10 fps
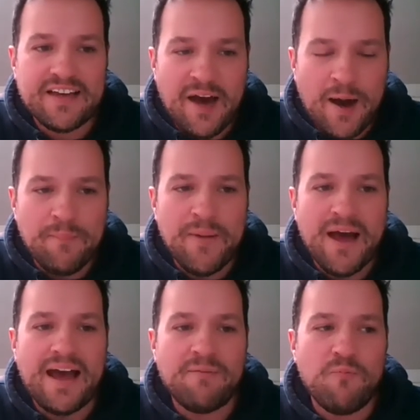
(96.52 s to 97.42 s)
Come
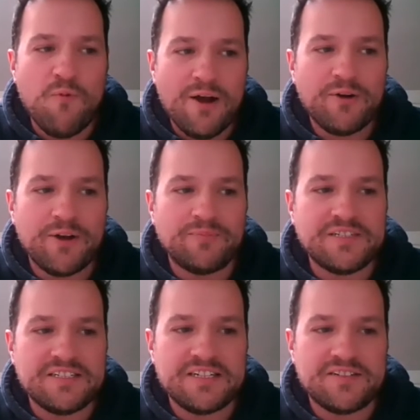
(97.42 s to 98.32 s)
and Welcome
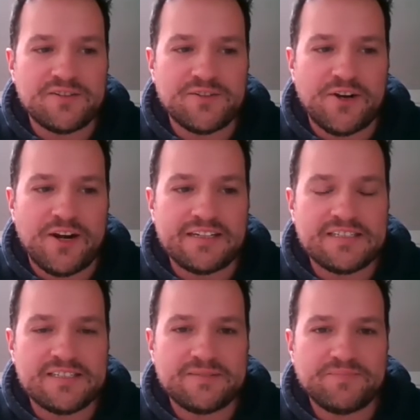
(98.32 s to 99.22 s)
to Jesus
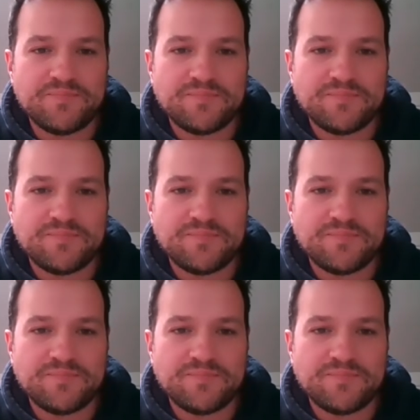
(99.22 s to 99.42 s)
Christ.